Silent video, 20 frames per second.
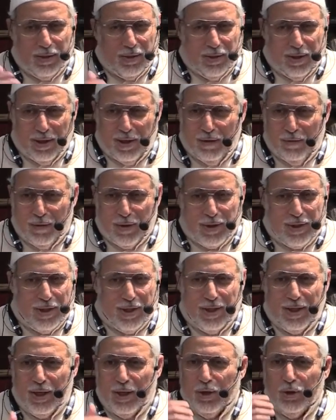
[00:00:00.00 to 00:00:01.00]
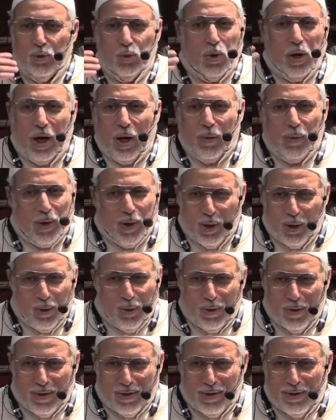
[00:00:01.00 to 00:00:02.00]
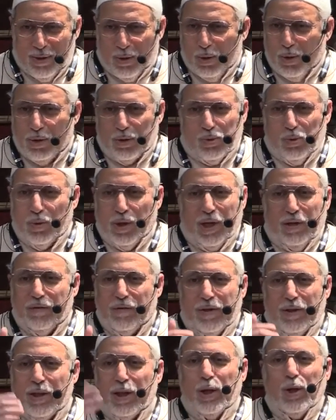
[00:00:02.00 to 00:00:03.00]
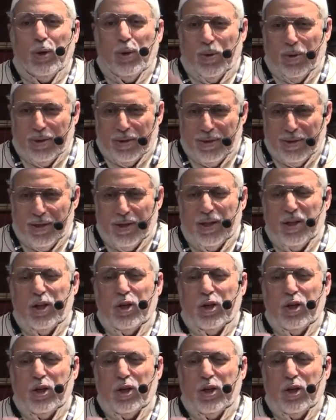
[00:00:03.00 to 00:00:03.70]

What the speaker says: they never said to our Lord or to even the Lord,